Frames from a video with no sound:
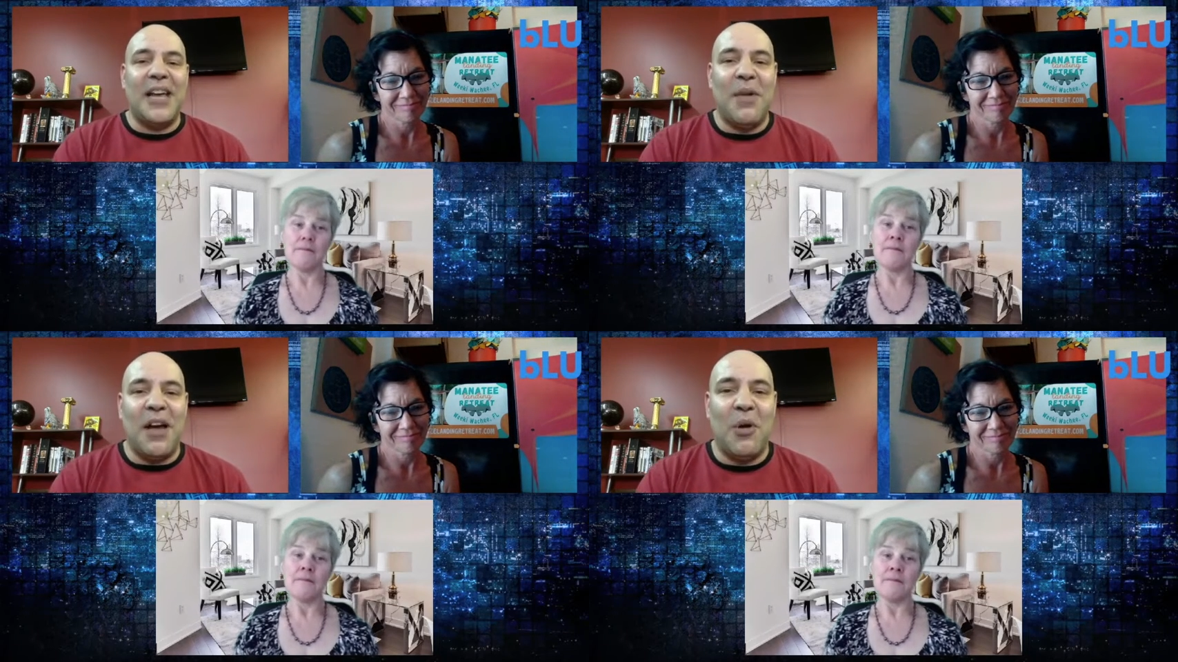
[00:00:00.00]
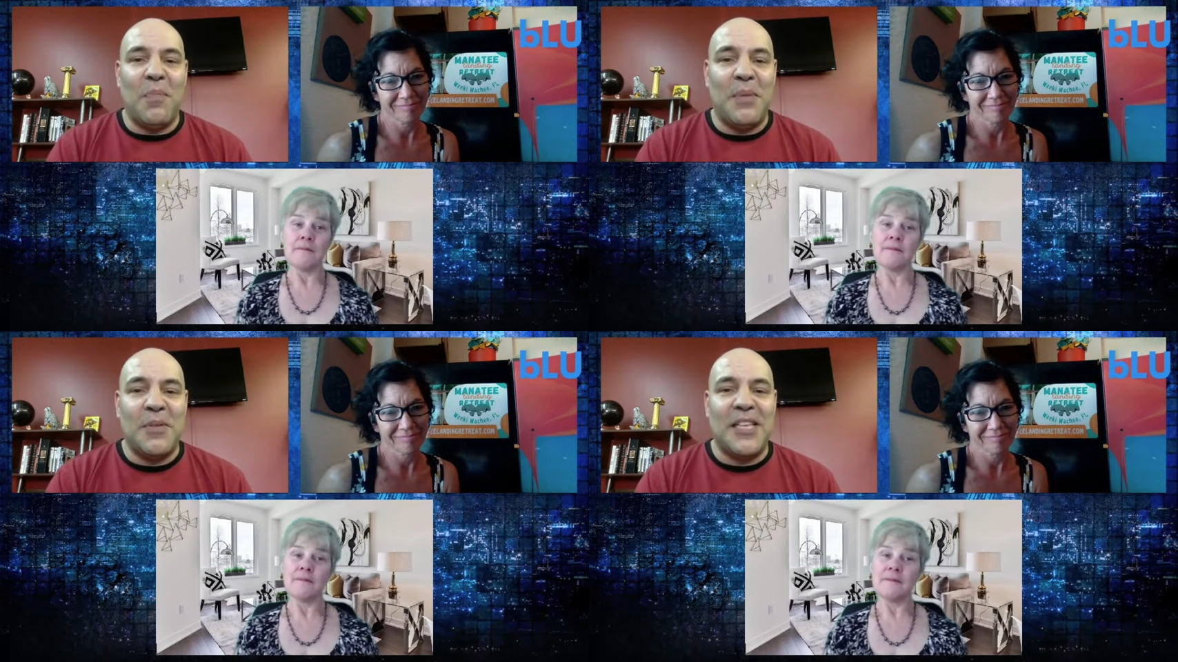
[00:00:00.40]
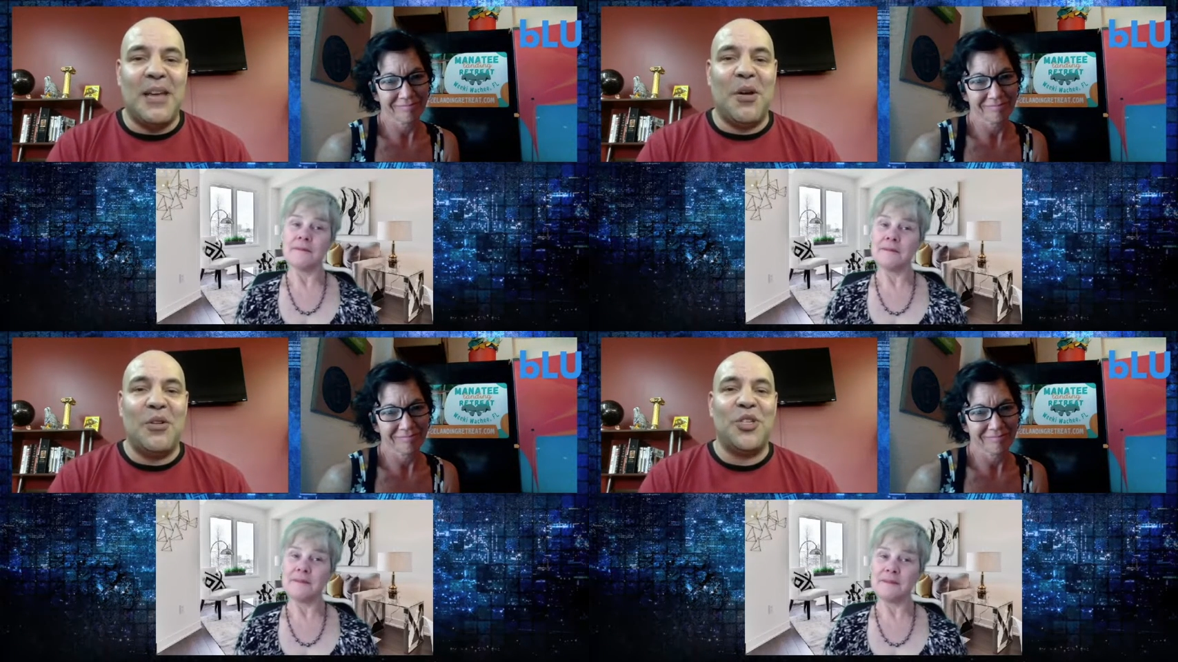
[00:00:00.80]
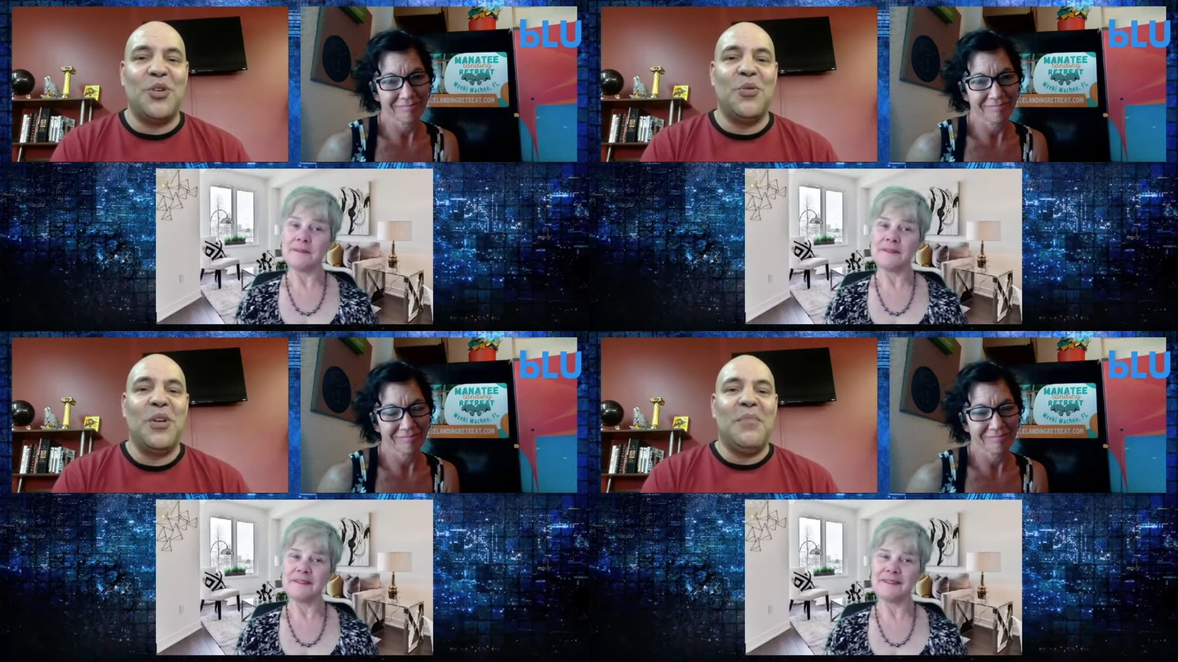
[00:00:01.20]
Speaker 1: Uh, what people say about
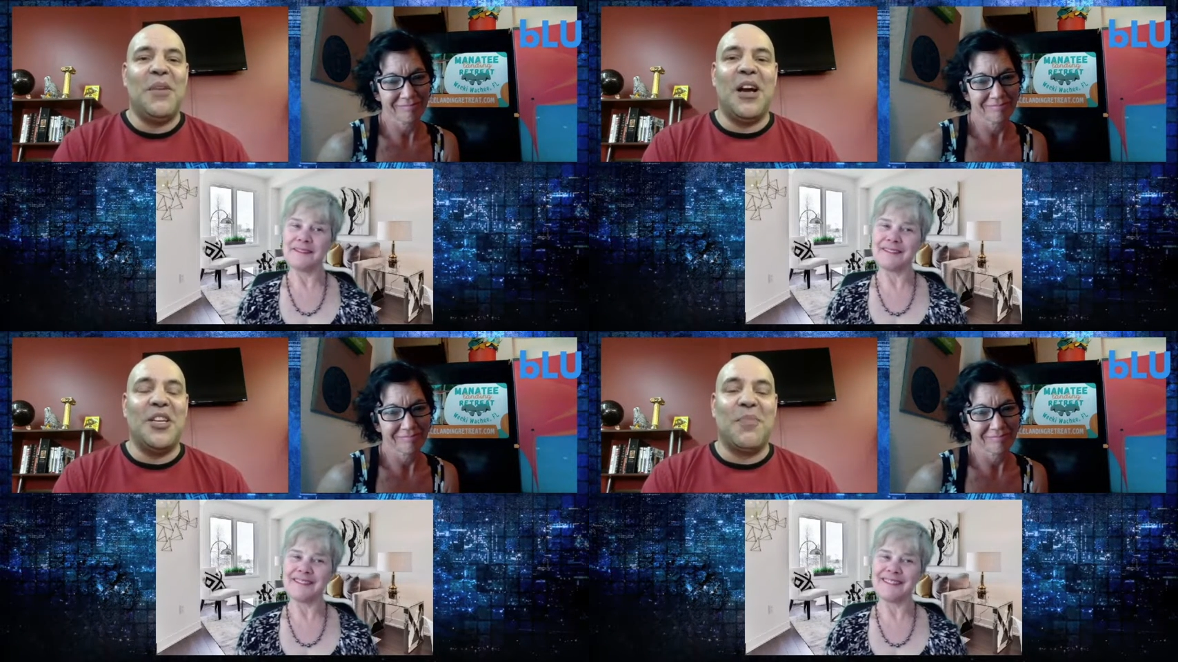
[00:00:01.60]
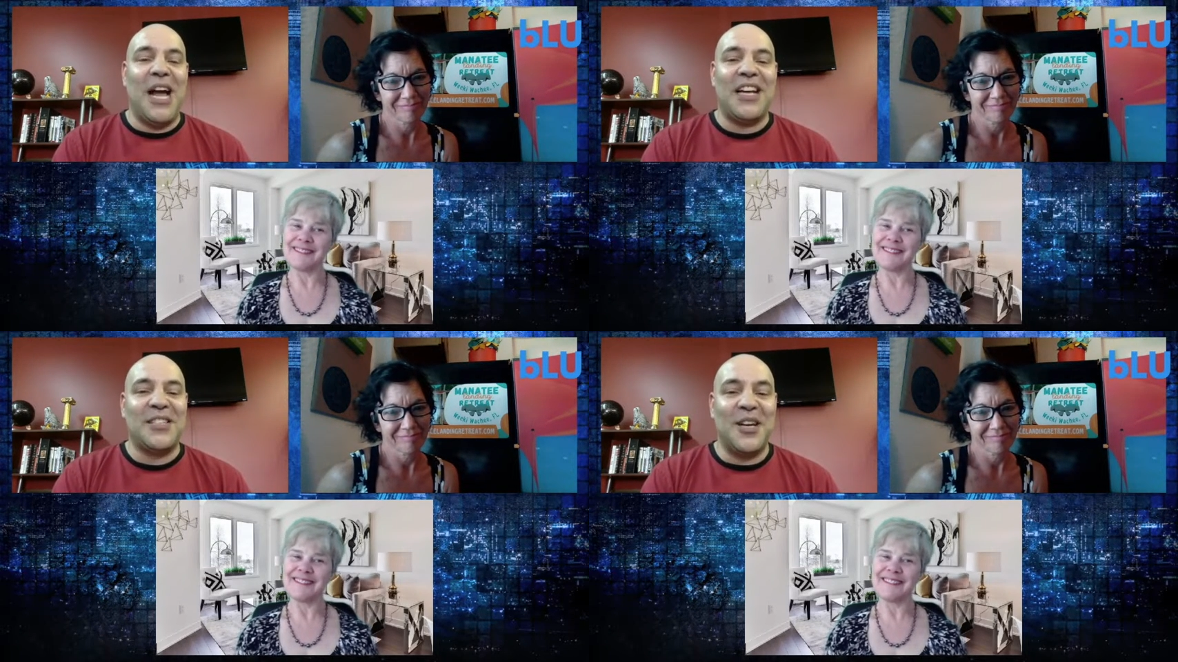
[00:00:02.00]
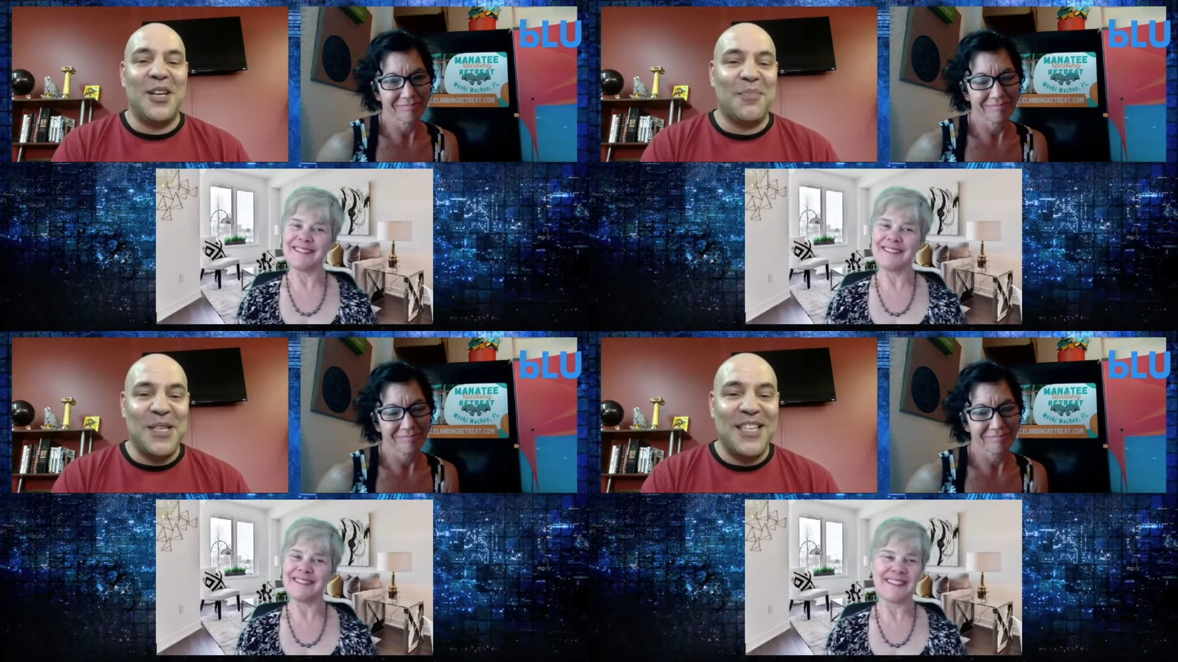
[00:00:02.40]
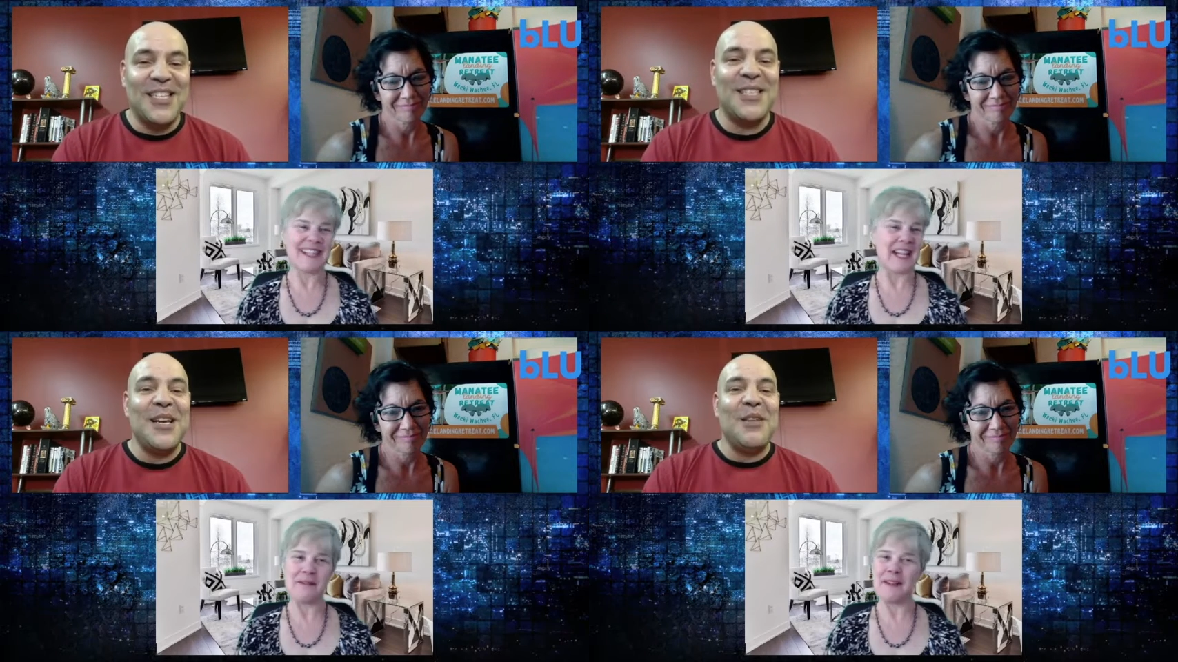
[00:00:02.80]
you behind your back is none of your business. None
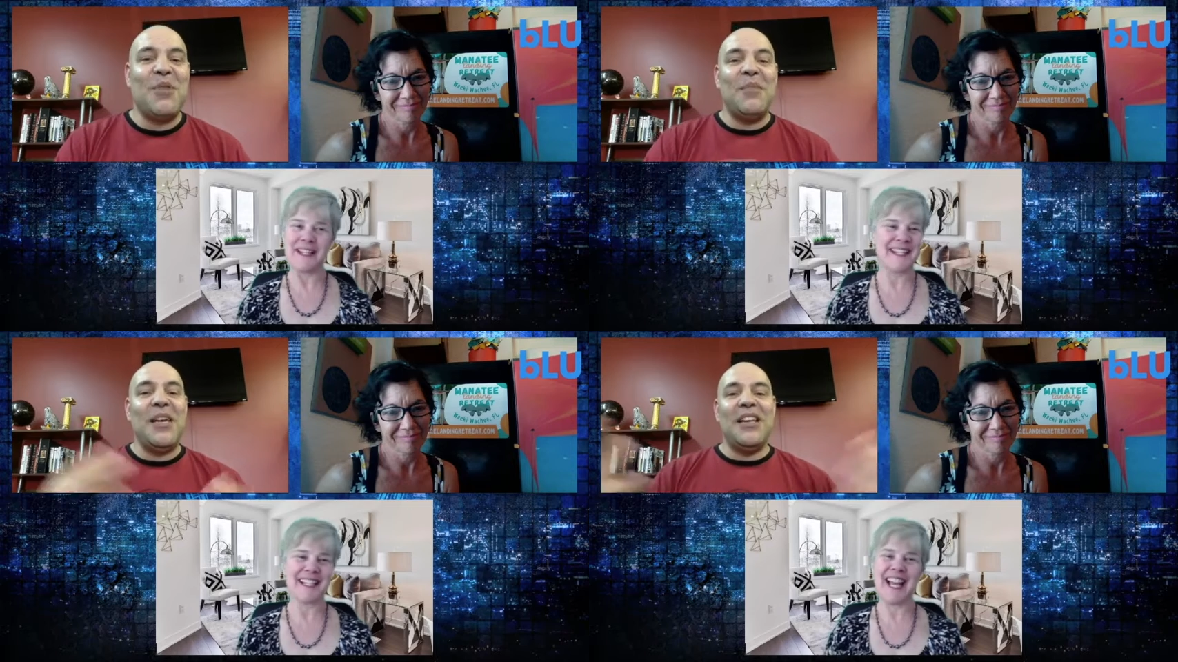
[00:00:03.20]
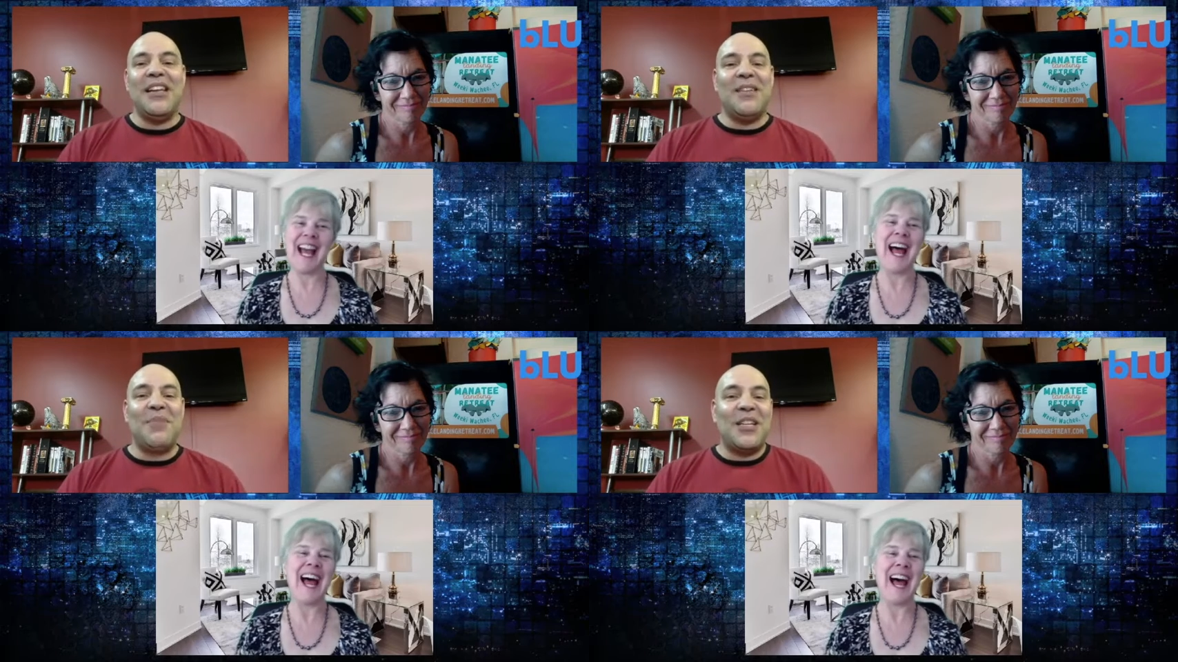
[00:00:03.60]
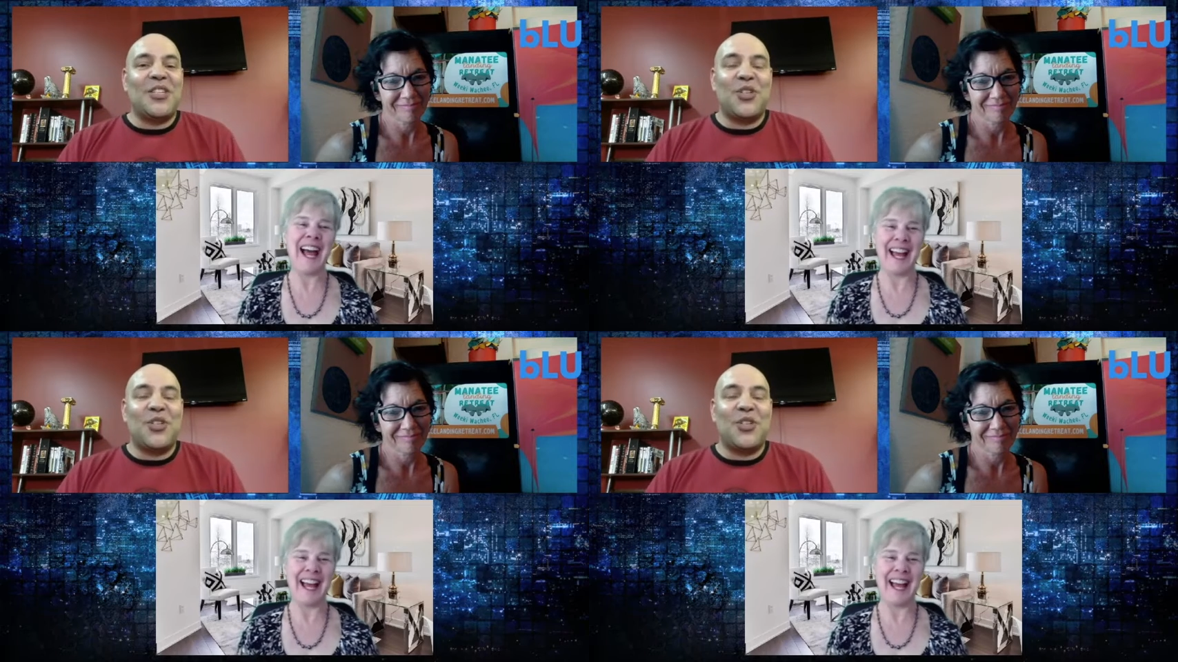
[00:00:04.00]
of your business. I mean, the